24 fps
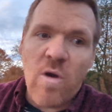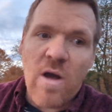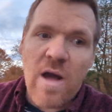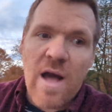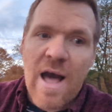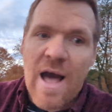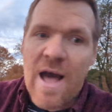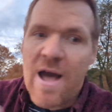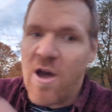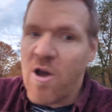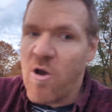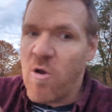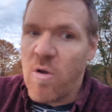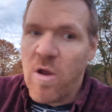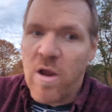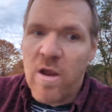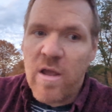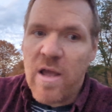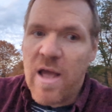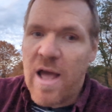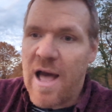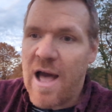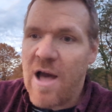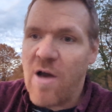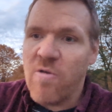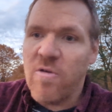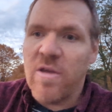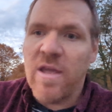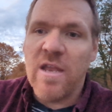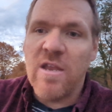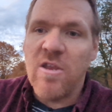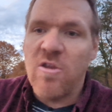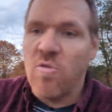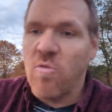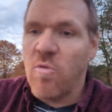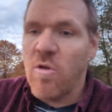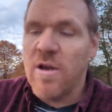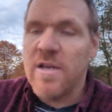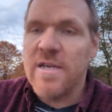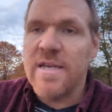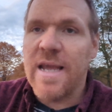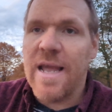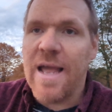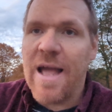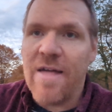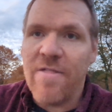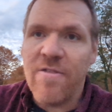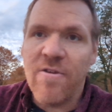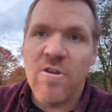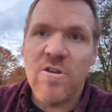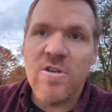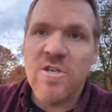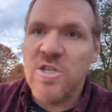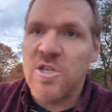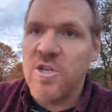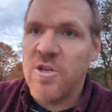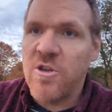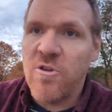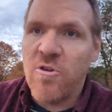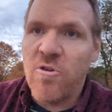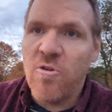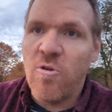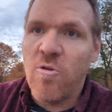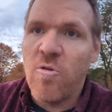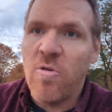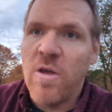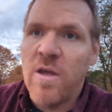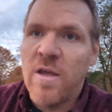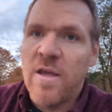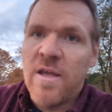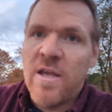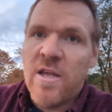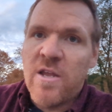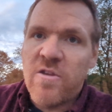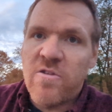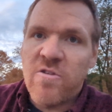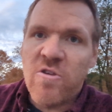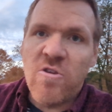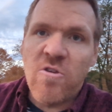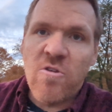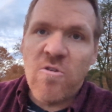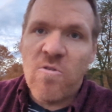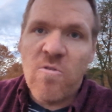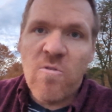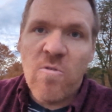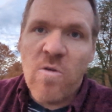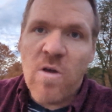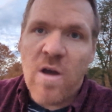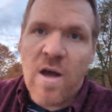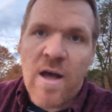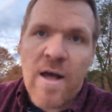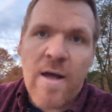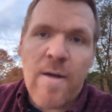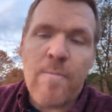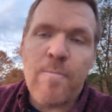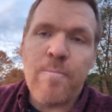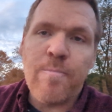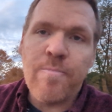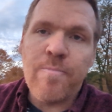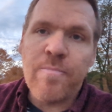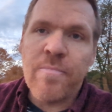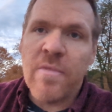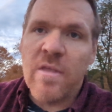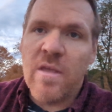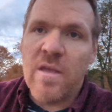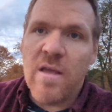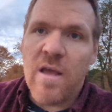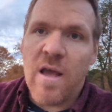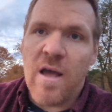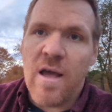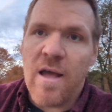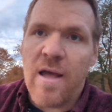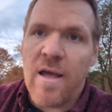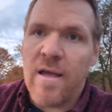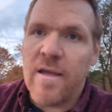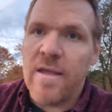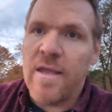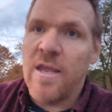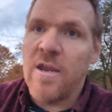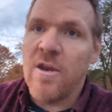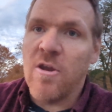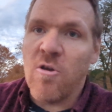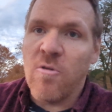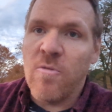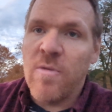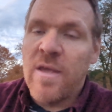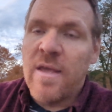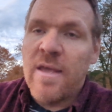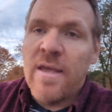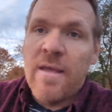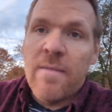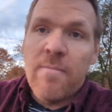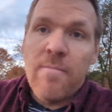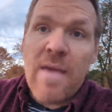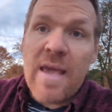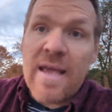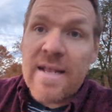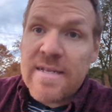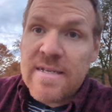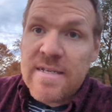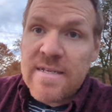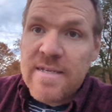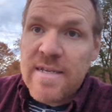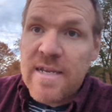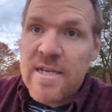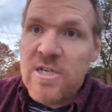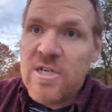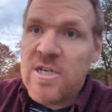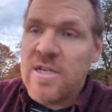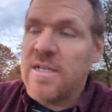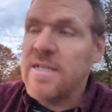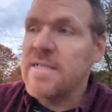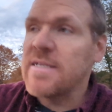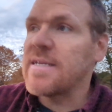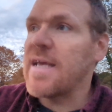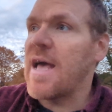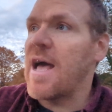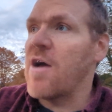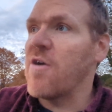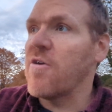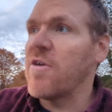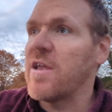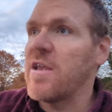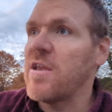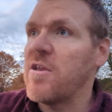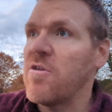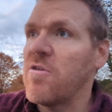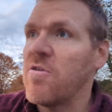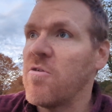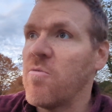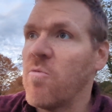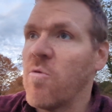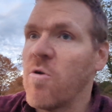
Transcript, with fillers: how are, how can you work together to to um, uh, you know make decisions? How can you